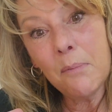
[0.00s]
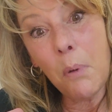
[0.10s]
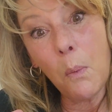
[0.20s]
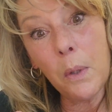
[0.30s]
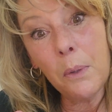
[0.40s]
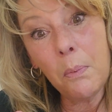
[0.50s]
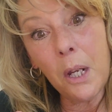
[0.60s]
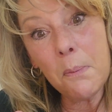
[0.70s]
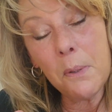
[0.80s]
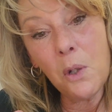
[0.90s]
But with
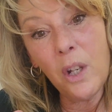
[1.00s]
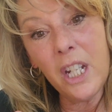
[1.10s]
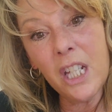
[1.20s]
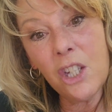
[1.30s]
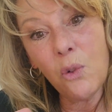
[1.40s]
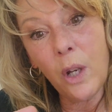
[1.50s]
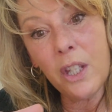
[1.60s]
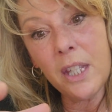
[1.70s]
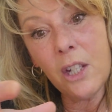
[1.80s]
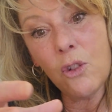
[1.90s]
respiratory distress
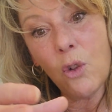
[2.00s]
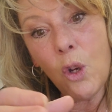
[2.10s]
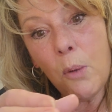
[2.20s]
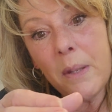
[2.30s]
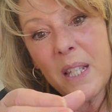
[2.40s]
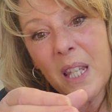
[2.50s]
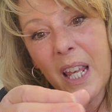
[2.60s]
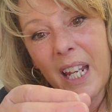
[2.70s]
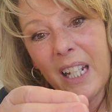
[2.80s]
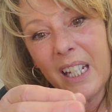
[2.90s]
syndrome, it's
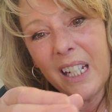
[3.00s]
like,